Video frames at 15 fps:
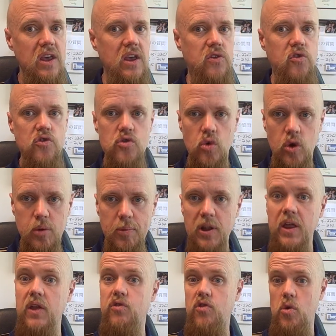it's
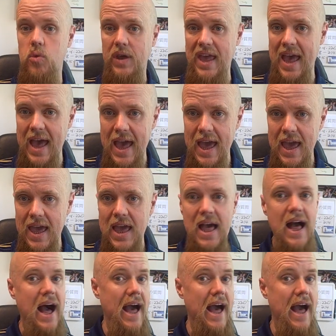normal, it's okay,